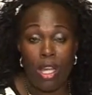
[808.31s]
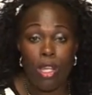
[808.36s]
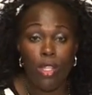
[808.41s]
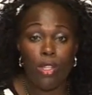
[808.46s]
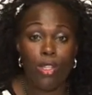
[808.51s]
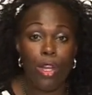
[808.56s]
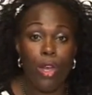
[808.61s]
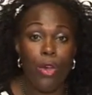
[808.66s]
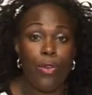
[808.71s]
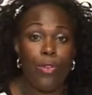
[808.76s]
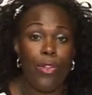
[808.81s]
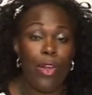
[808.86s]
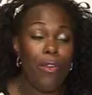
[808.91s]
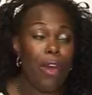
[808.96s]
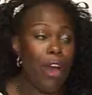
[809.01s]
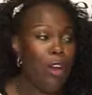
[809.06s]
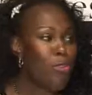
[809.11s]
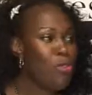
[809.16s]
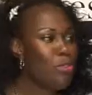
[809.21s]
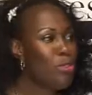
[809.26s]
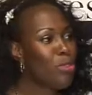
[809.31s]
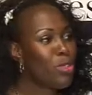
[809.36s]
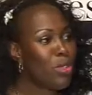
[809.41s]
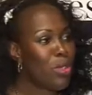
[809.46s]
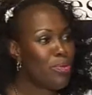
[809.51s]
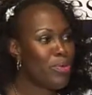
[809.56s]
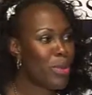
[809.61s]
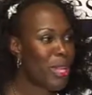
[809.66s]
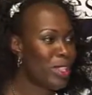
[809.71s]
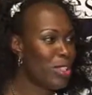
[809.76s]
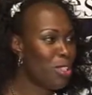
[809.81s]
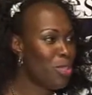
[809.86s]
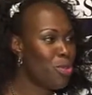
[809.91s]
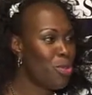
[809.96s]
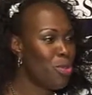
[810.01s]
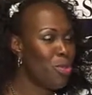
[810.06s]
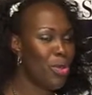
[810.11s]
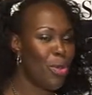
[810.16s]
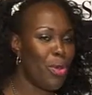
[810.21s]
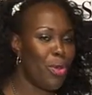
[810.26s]
So there are rules as
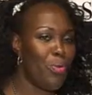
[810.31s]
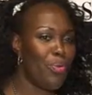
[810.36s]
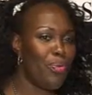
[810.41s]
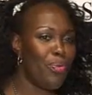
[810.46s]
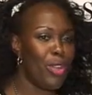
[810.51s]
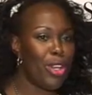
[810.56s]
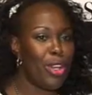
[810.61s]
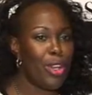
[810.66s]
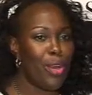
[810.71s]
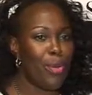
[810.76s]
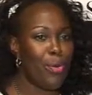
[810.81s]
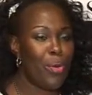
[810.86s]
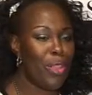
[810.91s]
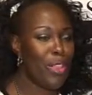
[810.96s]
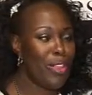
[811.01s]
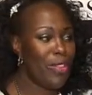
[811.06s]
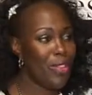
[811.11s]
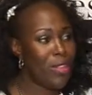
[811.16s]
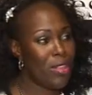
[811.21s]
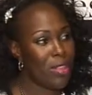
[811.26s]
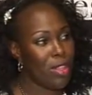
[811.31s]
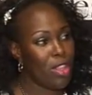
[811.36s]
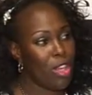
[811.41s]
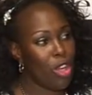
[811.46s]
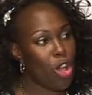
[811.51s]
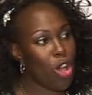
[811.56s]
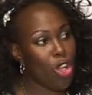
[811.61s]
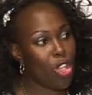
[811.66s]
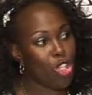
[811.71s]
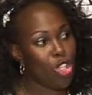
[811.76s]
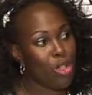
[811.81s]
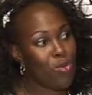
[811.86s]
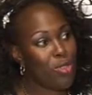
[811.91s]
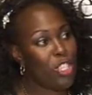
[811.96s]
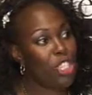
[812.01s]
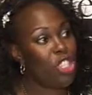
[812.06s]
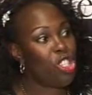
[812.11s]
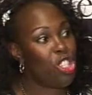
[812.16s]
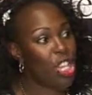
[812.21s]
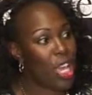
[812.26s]
to whether the cost should
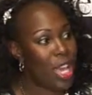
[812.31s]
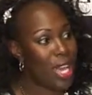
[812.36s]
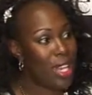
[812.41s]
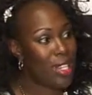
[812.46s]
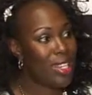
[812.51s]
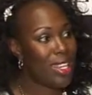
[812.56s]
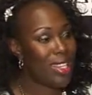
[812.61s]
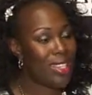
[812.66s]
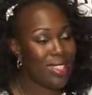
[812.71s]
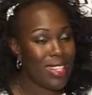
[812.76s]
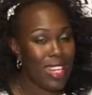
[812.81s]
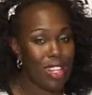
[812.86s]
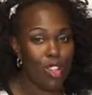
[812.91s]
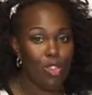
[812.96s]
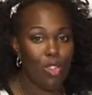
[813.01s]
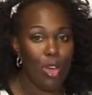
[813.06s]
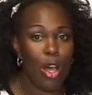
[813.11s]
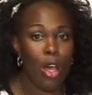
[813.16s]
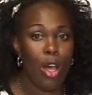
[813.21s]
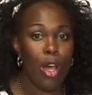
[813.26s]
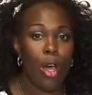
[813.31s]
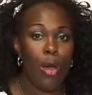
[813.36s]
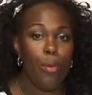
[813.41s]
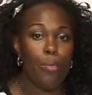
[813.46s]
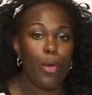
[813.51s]
be shared, etc.